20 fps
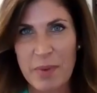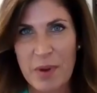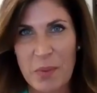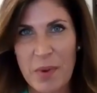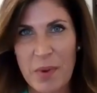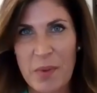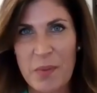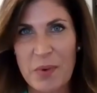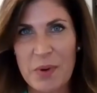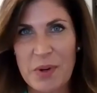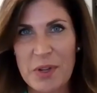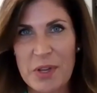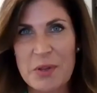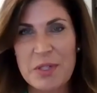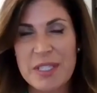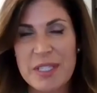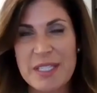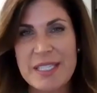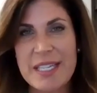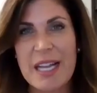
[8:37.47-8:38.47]
but when we're
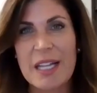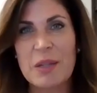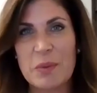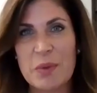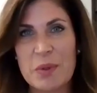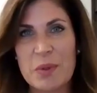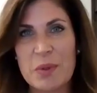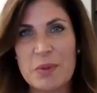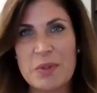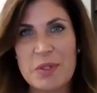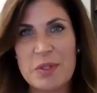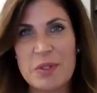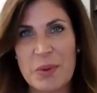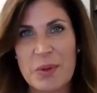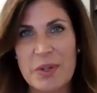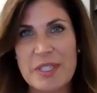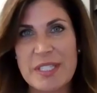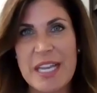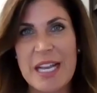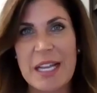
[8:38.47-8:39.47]
using telewound
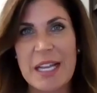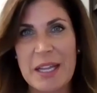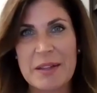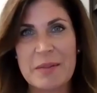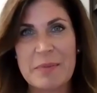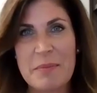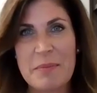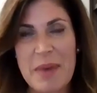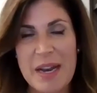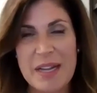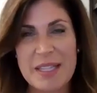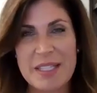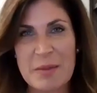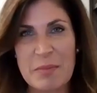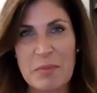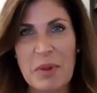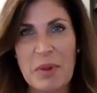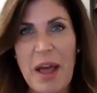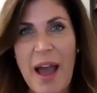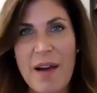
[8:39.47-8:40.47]
or
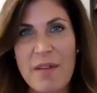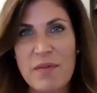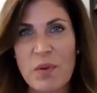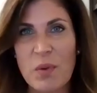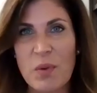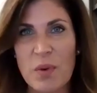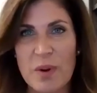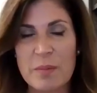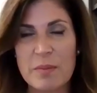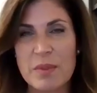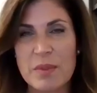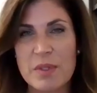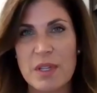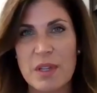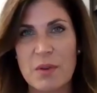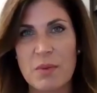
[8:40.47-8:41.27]
telemedicine platforms,